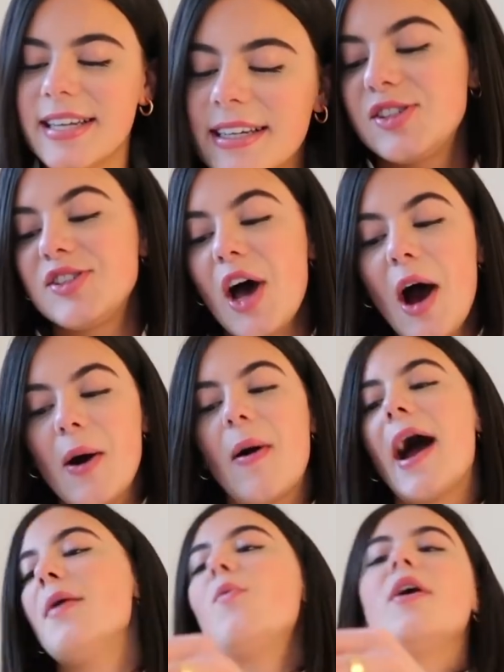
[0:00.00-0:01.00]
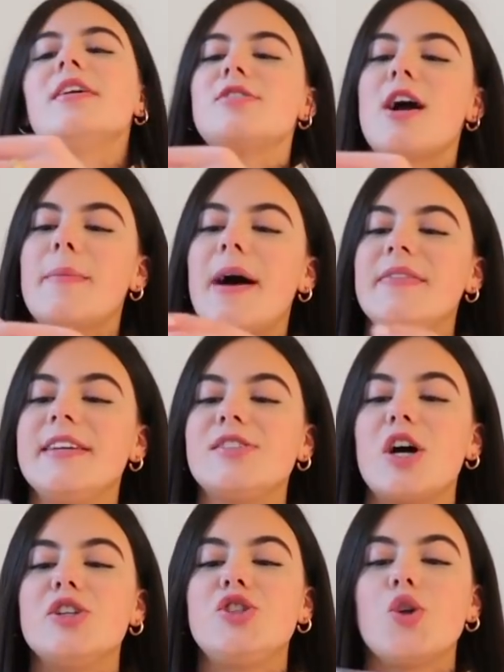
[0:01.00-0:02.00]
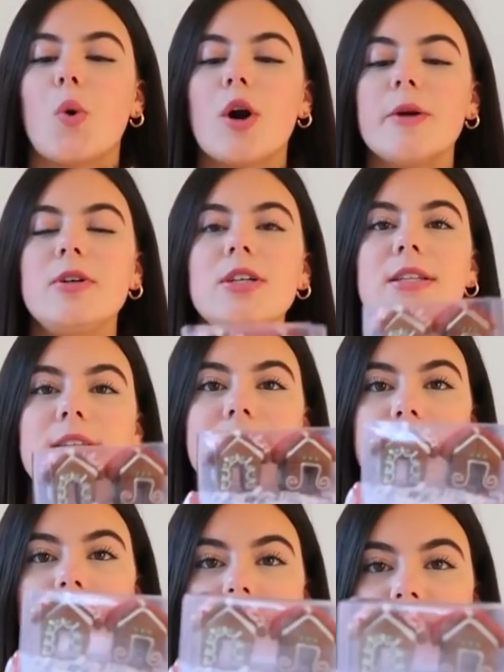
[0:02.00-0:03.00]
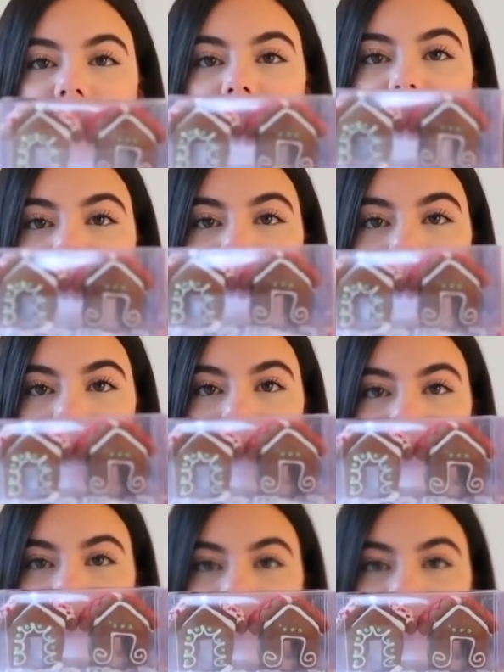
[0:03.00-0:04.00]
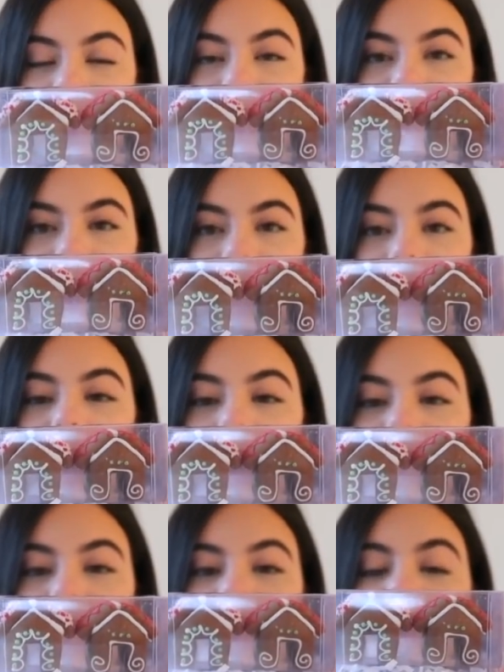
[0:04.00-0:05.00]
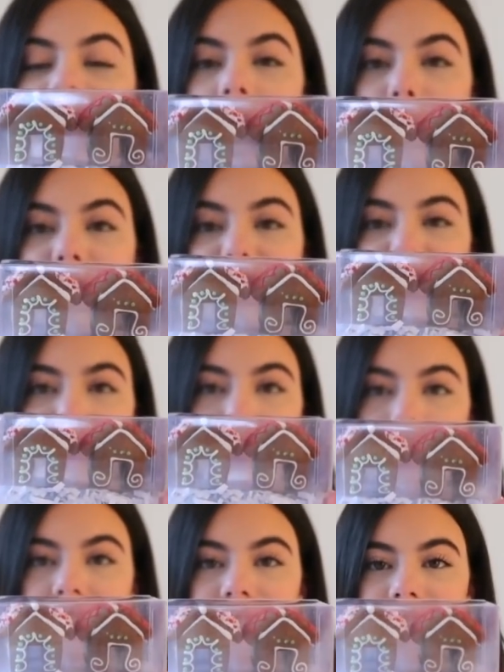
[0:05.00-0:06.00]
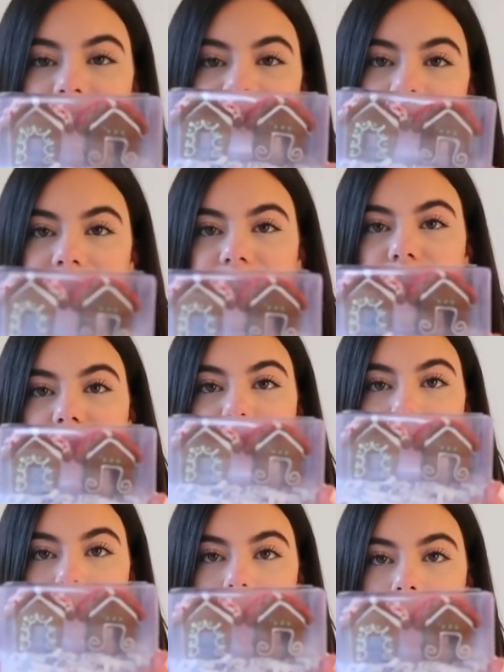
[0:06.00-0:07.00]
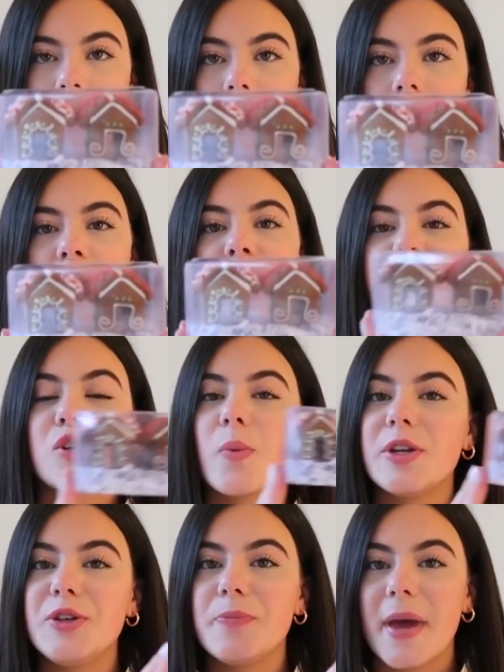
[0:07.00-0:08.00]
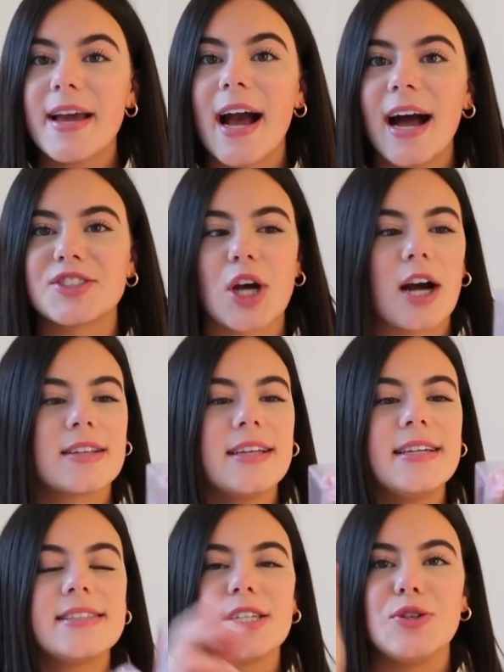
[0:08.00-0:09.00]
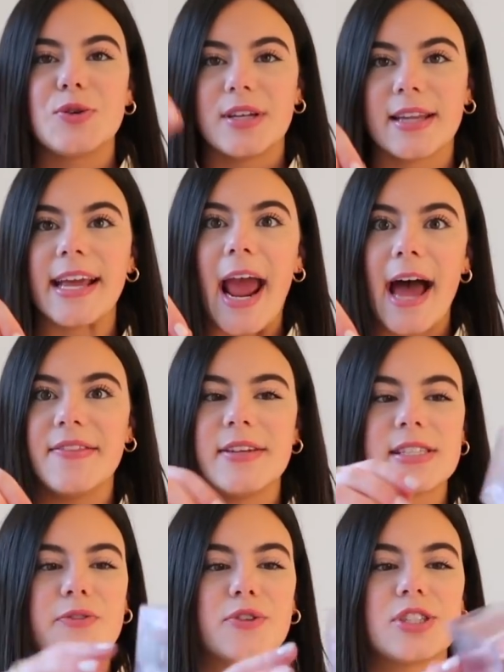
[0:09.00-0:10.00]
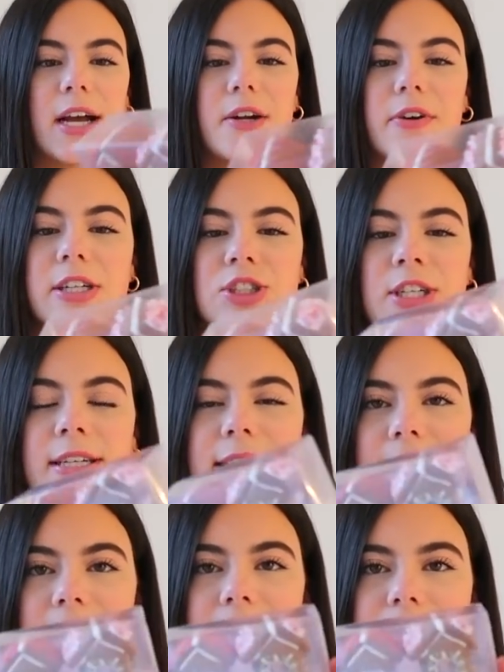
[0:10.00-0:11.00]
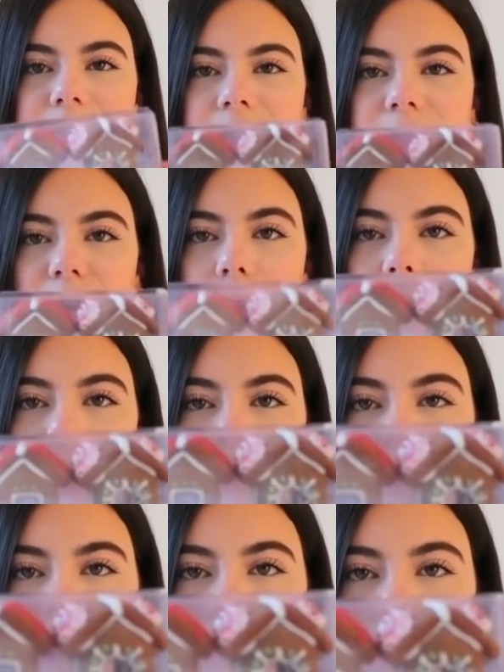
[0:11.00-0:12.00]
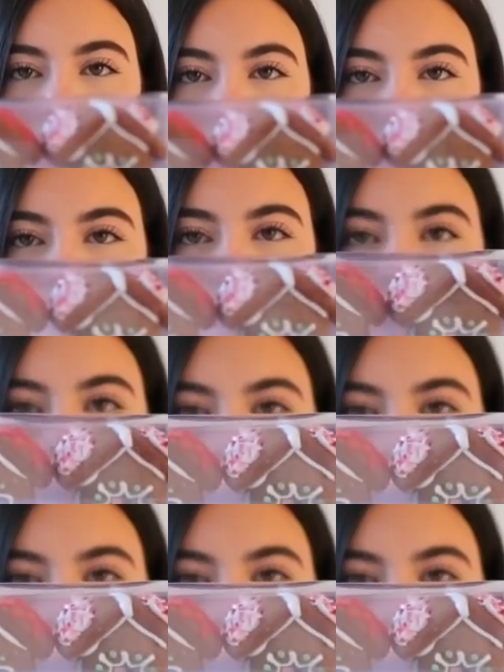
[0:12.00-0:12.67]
So I wanna talk about these adorable little gingerbread houses, and they are little toppers to put on the edge of your mug. So when you make hot chocolate, you can like add this for decoration. And this is from Uncommon Goods.